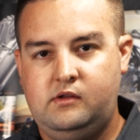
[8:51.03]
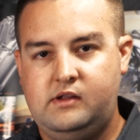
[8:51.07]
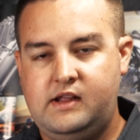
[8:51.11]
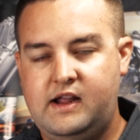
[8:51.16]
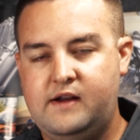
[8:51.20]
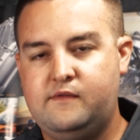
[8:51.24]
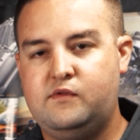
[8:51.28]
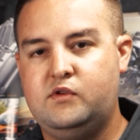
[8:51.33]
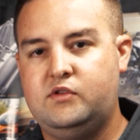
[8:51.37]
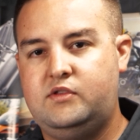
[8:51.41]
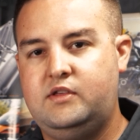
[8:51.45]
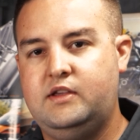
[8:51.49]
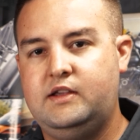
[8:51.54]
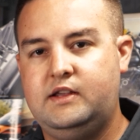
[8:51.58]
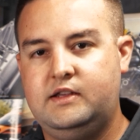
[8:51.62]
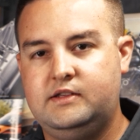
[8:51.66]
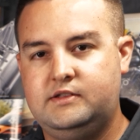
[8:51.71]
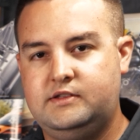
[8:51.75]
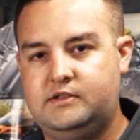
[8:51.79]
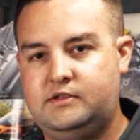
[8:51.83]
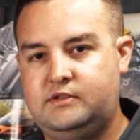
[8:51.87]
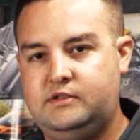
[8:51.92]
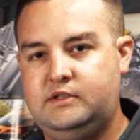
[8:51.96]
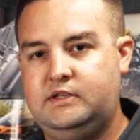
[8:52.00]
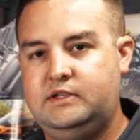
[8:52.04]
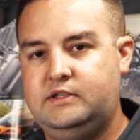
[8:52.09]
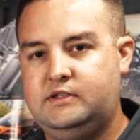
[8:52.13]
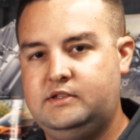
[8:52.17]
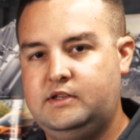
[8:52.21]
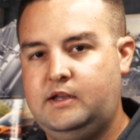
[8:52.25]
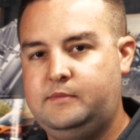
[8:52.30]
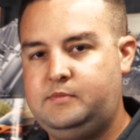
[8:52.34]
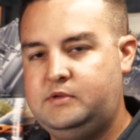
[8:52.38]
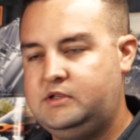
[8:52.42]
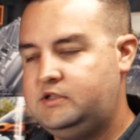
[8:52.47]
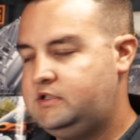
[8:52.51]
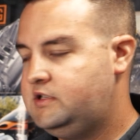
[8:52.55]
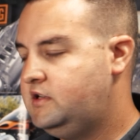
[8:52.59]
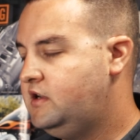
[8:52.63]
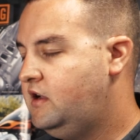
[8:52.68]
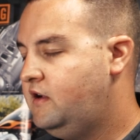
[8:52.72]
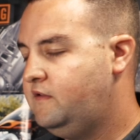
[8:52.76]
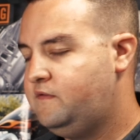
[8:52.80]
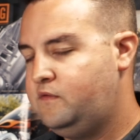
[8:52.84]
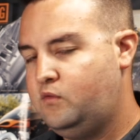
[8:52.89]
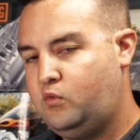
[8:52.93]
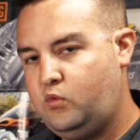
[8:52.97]
everything is up to
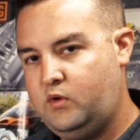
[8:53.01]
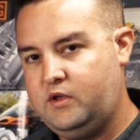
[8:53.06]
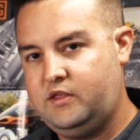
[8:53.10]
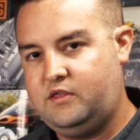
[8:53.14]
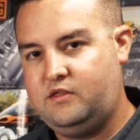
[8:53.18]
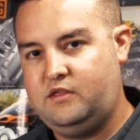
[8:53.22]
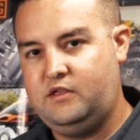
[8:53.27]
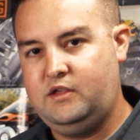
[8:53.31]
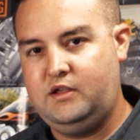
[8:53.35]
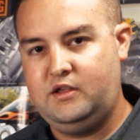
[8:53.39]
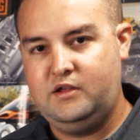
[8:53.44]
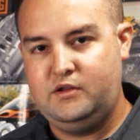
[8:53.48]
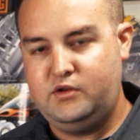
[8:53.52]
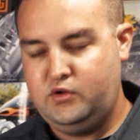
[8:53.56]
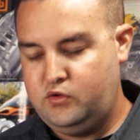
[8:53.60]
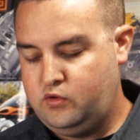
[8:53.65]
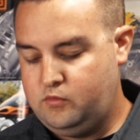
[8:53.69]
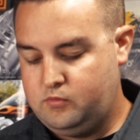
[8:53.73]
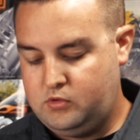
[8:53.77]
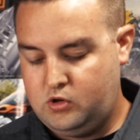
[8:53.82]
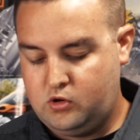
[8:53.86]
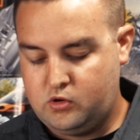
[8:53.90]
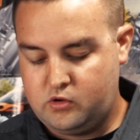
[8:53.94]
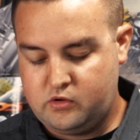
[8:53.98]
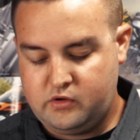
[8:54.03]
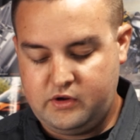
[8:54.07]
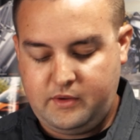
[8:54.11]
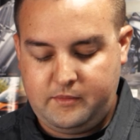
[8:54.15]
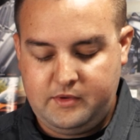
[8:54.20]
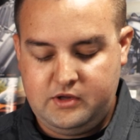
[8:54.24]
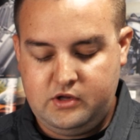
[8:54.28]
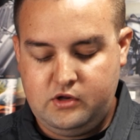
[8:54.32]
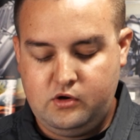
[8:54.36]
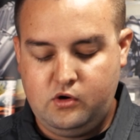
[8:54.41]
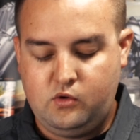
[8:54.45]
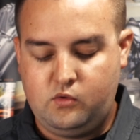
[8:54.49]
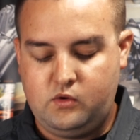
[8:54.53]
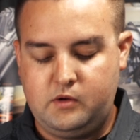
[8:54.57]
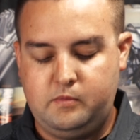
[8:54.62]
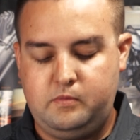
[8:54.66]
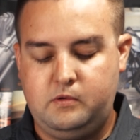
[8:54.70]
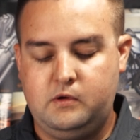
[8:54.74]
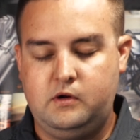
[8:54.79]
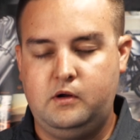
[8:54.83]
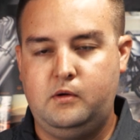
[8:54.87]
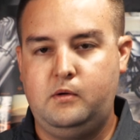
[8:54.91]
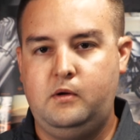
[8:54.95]
snuff with the new motor. I mean, you don't want
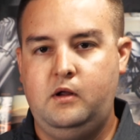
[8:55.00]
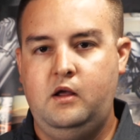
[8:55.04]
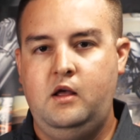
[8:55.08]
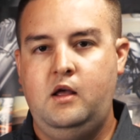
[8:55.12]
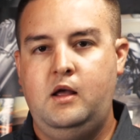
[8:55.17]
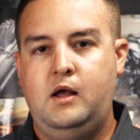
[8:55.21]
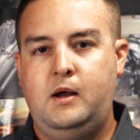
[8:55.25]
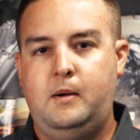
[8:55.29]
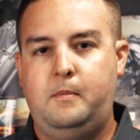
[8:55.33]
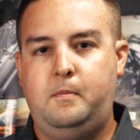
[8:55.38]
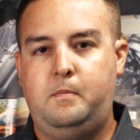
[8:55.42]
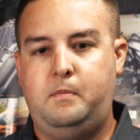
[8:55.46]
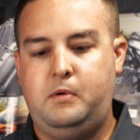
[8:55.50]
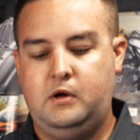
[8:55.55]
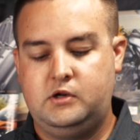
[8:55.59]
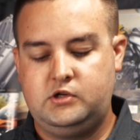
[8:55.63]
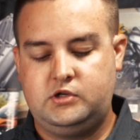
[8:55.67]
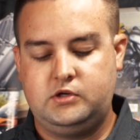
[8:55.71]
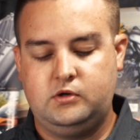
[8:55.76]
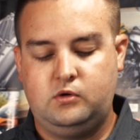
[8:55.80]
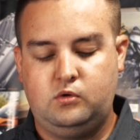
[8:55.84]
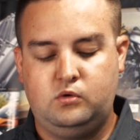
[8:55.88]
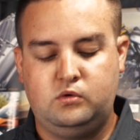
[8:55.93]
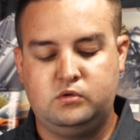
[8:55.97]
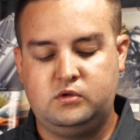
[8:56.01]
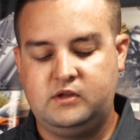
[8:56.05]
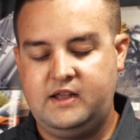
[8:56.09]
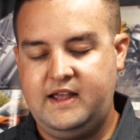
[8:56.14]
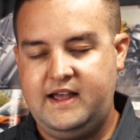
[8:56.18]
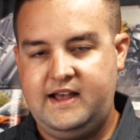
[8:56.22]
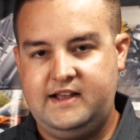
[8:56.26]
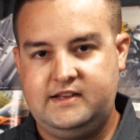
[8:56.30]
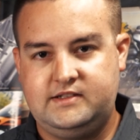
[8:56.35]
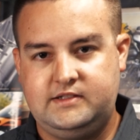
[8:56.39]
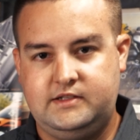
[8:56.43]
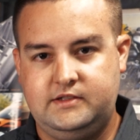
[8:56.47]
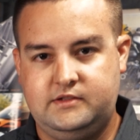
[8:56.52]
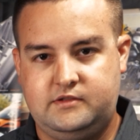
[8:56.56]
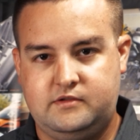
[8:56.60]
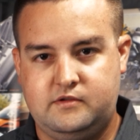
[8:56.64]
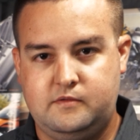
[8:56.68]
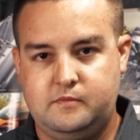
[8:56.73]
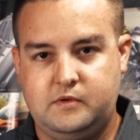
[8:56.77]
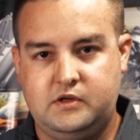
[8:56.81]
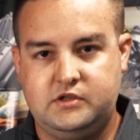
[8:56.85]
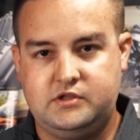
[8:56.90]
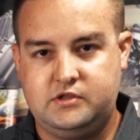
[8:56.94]
to put a bunch of old gaskets or
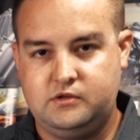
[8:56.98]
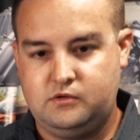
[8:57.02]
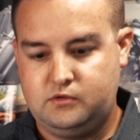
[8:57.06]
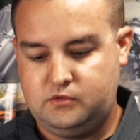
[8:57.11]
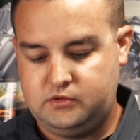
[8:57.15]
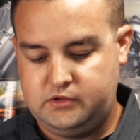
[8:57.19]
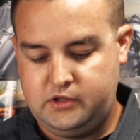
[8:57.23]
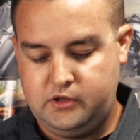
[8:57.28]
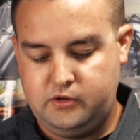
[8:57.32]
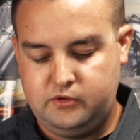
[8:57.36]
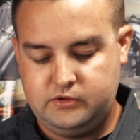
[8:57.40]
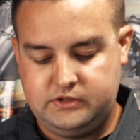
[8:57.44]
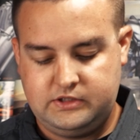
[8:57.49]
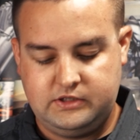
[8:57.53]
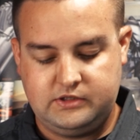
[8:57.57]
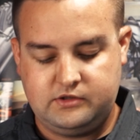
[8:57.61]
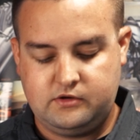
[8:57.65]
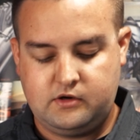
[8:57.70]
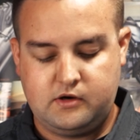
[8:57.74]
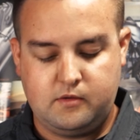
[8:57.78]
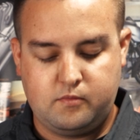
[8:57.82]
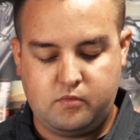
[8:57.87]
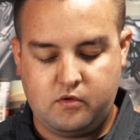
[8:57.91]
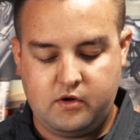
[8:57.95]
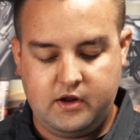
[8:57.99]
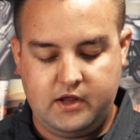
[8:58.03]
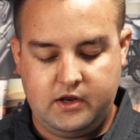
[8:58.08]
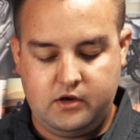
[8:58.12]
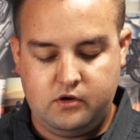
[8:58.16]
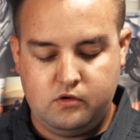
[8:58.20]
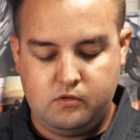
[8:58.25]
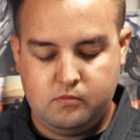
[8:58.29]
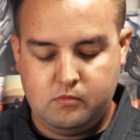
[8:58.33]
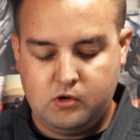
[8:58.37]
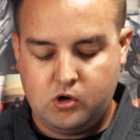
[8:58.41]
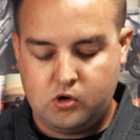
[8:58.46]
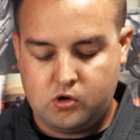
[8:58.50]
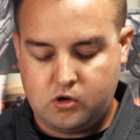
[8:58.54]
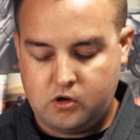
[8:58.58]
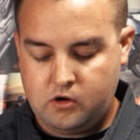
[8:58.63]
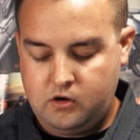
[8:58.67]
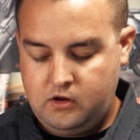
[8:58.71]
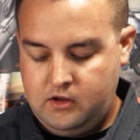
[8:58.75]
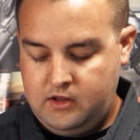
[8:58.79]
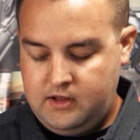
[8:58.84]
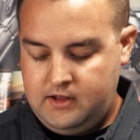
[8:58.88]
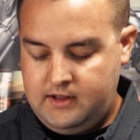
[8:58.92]
a bunch of old hoses on a brand new
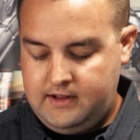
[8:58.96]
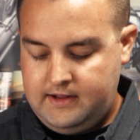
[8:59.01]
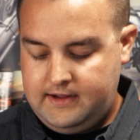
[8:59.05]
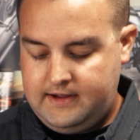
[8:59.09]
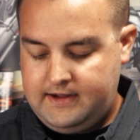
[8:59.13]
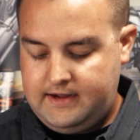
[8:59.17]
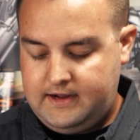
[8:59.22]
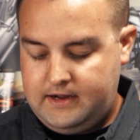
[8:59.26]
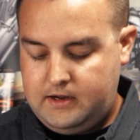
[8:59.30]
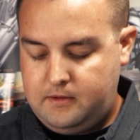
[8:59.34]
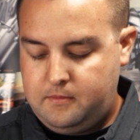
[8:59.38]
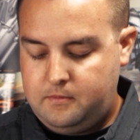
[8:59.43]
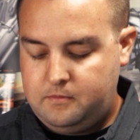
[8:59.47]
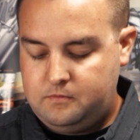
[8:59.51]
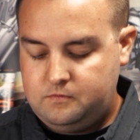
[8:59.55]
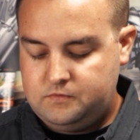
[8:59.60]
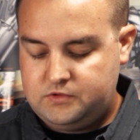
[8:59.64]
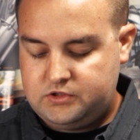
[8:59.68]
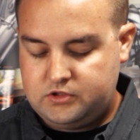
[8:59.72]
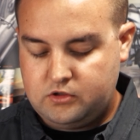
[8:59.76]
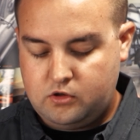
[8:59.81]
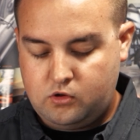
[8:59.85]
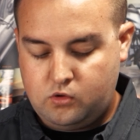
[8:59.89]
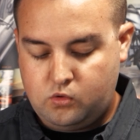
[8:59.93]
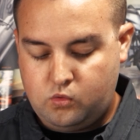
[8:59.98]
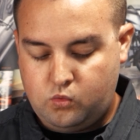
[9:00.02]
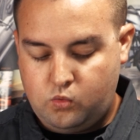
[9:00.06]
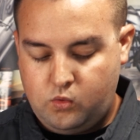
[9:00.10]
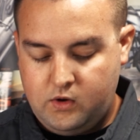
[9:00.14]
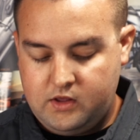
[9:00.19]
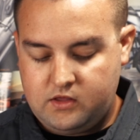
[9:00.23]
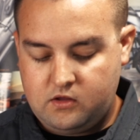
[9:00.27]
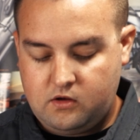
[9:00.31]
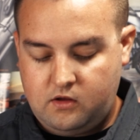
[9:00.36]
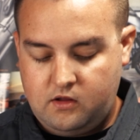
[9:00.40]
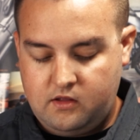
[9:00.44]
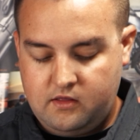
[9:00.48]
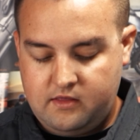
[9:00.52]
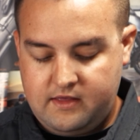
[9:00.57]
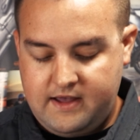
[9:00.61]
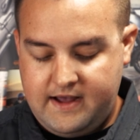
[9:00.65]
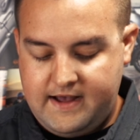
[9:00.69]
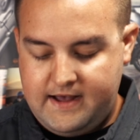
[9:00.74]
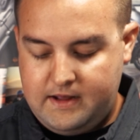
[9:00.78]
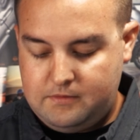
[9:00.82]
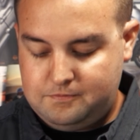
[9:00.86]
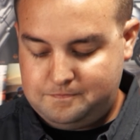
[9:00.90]
motor. So with all of
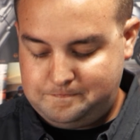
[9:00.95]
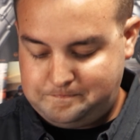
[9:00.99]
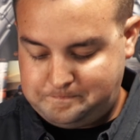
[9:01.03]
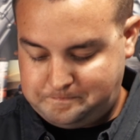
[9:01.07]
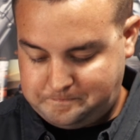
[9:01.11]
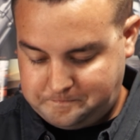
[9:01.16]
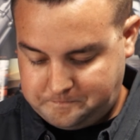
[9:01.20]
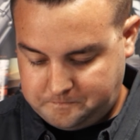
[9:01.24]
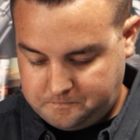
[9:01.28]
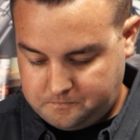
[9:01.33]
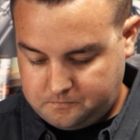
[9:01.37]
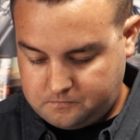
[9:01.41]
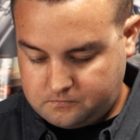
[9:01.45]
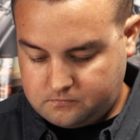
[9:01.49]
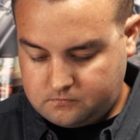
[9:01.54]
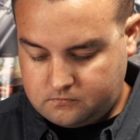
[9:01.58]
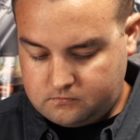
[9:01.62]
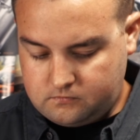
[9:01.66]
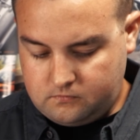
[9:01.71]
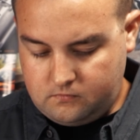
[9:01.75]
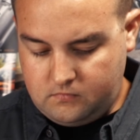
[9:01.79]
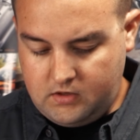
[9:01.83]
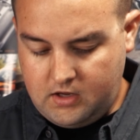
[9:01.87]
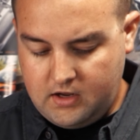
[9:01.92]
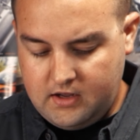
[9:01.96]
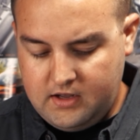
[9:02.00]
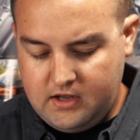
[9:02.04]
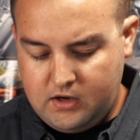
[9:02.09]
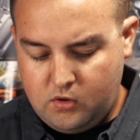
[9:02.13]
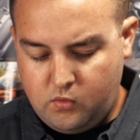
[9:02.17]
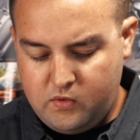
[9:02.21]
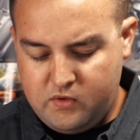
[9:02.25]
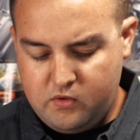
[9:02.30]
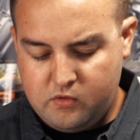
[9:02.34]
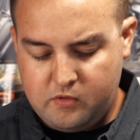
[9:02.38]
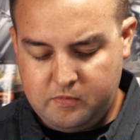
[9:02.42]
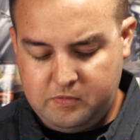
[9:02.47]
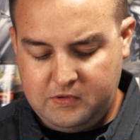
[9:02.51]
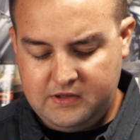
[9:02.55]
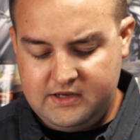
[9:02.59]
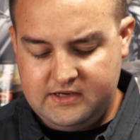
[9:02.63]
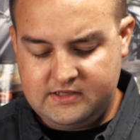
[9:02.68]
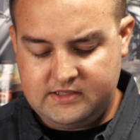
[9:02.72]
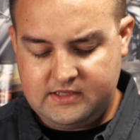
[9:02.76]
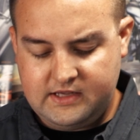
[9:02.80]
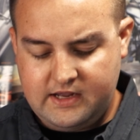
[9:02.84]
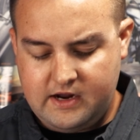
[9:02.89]
that, we
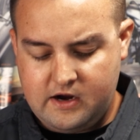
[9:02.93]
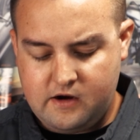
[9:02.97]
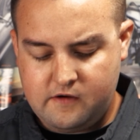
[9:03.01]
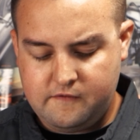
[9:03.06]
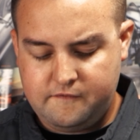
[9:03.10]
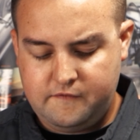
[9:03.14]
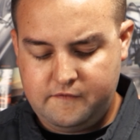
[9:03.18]
replaced the air